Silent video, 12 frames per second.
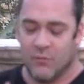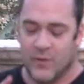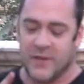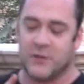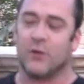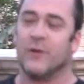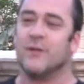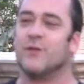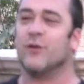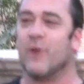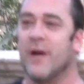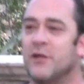racial
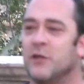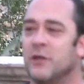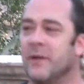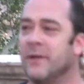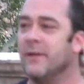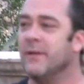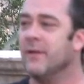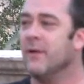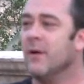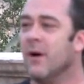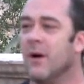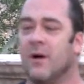integration,
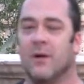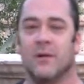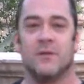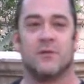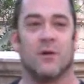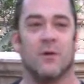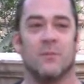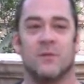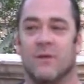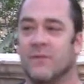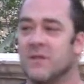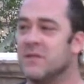in
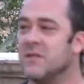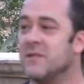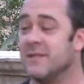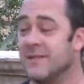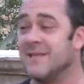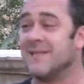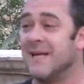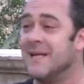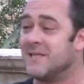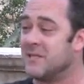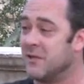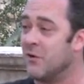terms of this
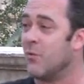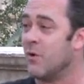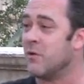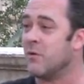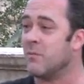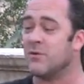is still one of